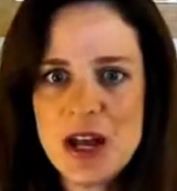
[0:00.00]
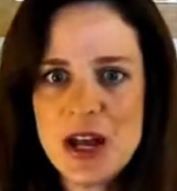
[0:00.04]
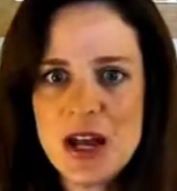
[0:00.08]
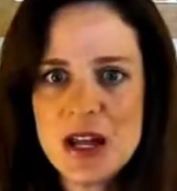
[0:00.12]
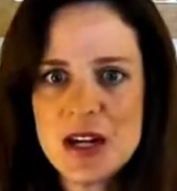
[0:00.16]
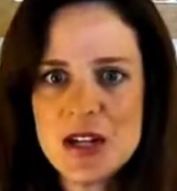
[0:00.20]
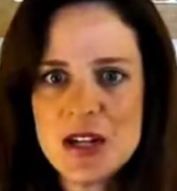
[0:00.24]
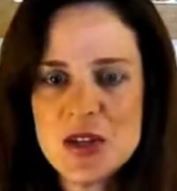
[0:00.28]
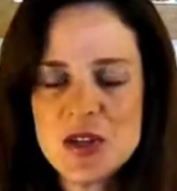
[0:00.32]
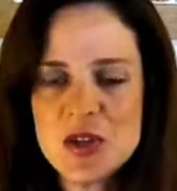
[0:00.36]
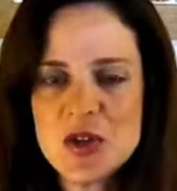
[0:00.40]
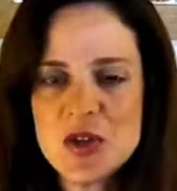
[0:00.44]

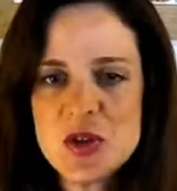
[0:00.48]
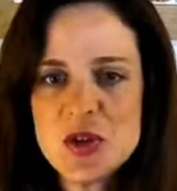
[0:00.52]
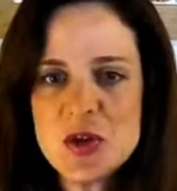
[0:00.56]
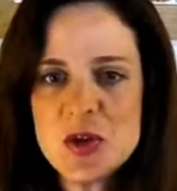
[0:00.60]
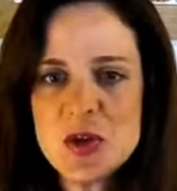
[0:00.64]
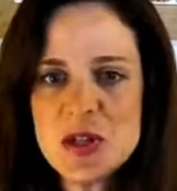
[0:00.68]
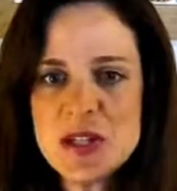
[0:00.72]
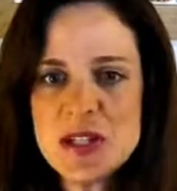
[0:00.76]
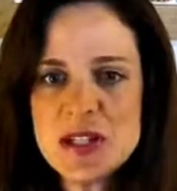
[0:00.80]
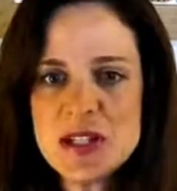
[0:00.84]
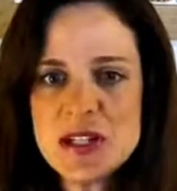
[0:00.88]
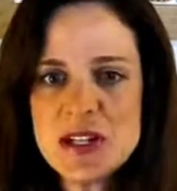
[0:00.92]
And as
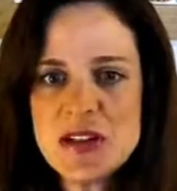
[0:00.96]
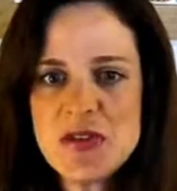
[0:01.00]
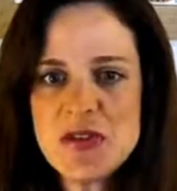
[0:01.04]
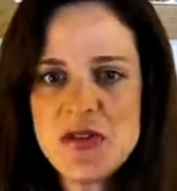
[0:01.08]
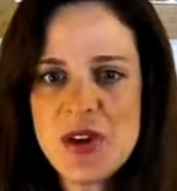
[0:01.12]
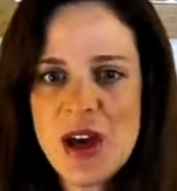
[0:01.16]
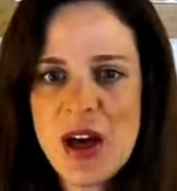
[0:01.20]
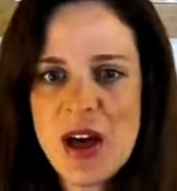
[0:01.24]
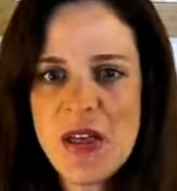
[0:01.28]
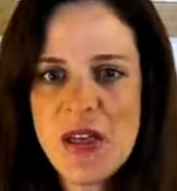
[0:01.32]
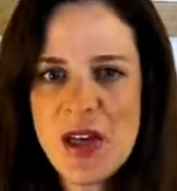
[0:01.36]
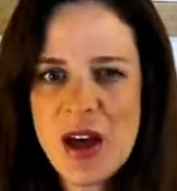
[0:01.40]
soon as he
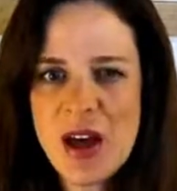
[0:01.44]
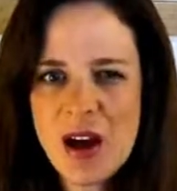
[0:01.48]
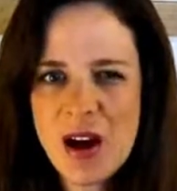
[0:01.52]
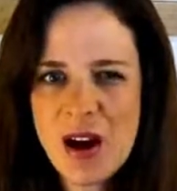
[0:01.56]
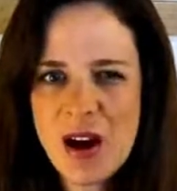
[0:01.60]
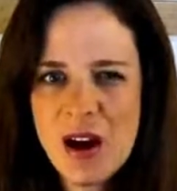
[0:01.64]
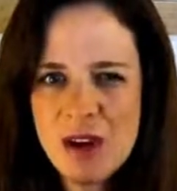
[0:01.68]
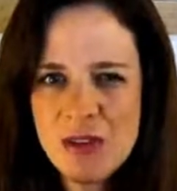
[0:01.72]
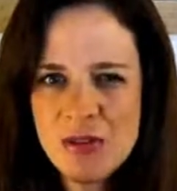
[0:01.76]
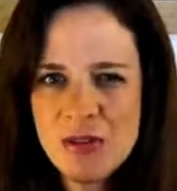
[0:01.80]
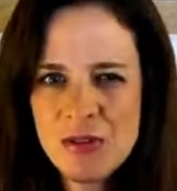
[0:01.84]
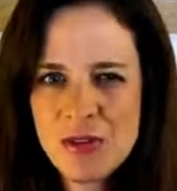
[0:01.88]
found that
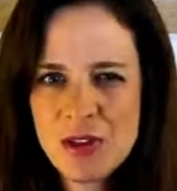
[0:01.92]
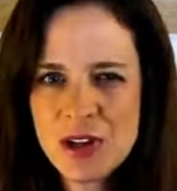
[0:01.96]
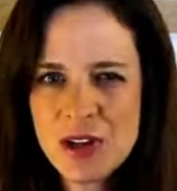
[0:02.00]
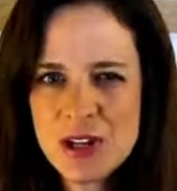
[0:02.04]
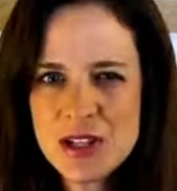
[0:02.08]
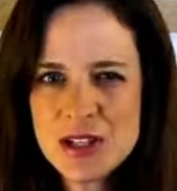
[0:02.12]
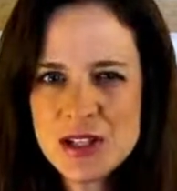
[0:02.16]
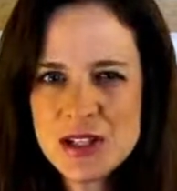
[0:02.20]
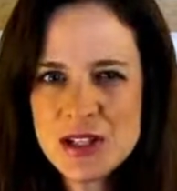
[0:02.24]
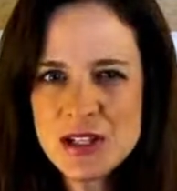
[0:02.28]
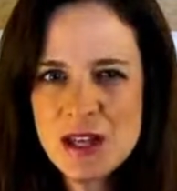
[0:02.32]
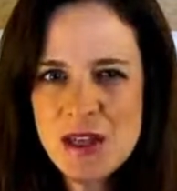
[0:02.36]

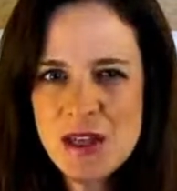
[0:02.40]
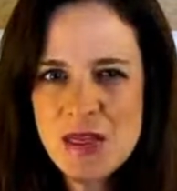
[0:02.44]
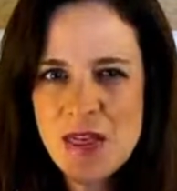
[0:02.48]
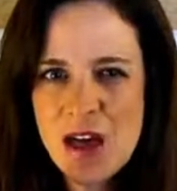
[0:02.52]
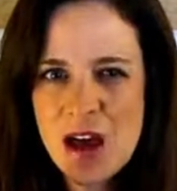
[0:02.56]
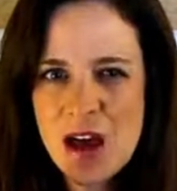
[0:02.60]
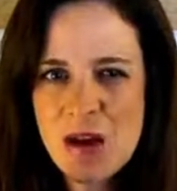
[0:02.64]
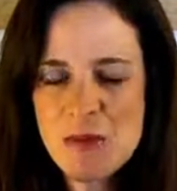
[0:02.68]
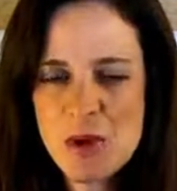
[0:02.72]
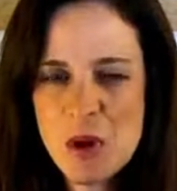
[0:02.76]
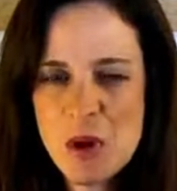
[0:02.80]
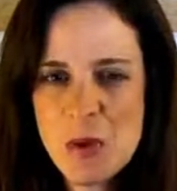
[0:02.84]
confidence and
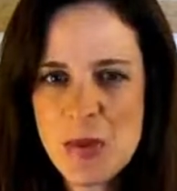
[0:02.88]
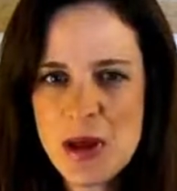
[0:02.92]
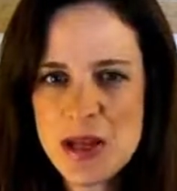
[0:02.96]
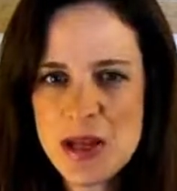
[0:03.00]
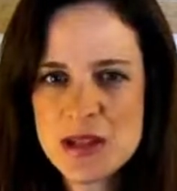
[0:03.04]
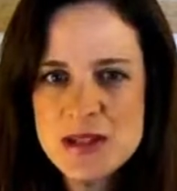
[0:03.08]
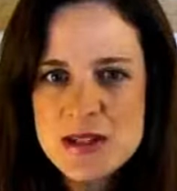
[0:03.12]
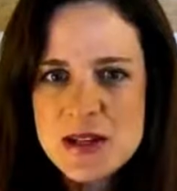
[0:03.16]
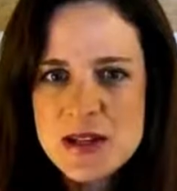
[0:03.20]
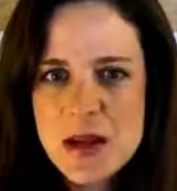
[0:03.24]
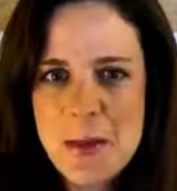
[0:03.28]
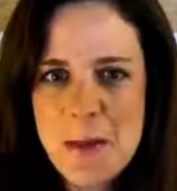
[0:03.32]
that
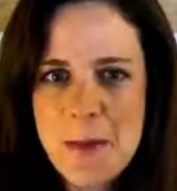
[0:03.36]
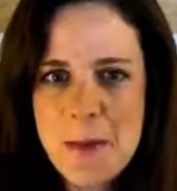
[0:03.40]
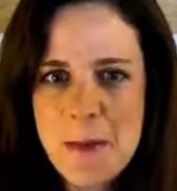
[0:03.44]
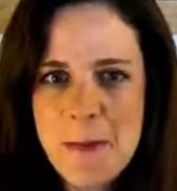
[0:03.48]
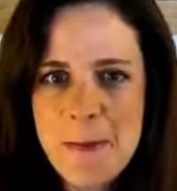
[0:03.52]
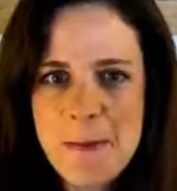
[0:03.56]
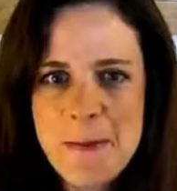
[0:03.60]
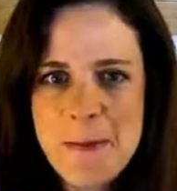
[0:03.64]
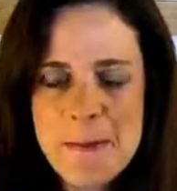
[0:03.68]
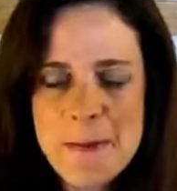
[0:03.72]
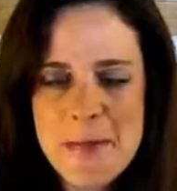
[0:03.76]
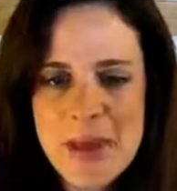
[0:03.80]
momentum,
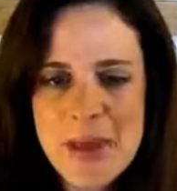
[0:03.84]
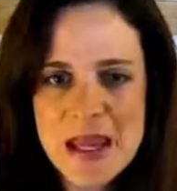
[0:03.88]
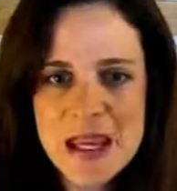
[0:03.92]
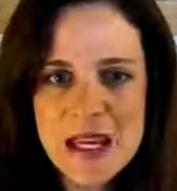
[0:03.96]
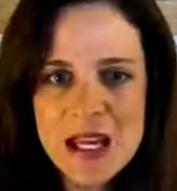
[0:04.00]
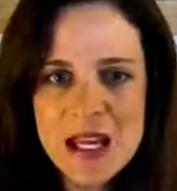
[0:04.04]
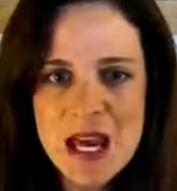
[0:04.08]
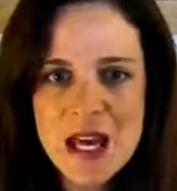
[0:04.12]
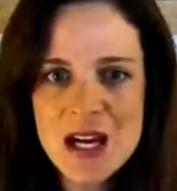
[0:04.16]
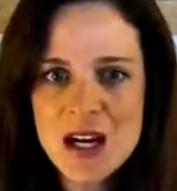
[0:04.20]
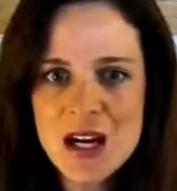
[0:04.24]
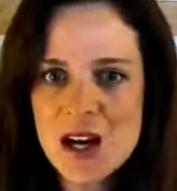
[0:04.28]

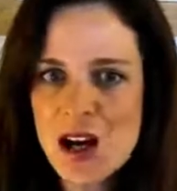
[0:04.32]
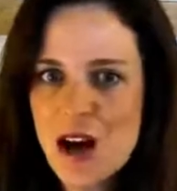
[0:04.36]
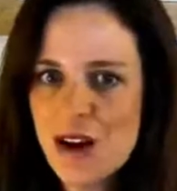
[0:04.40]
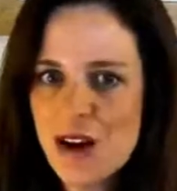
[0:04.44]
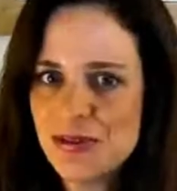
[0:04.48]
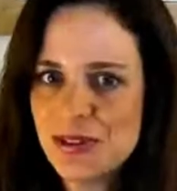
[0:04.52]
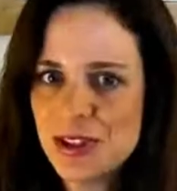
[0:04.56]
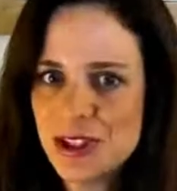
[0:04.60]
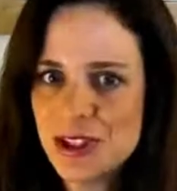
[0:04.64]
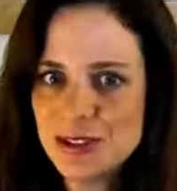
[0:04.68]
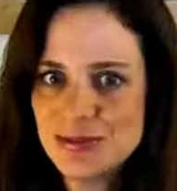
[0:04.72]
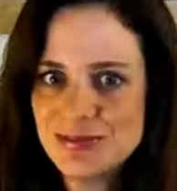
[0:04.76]
he had an
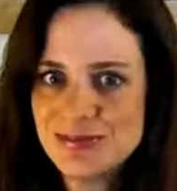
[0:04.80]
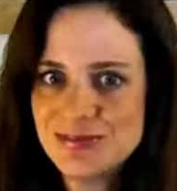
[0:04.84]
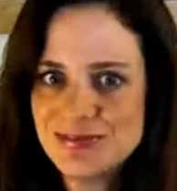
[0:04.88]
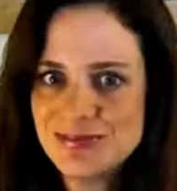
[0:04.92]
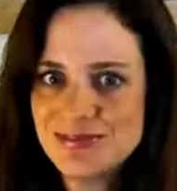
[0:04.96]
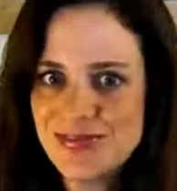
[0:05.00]
offer.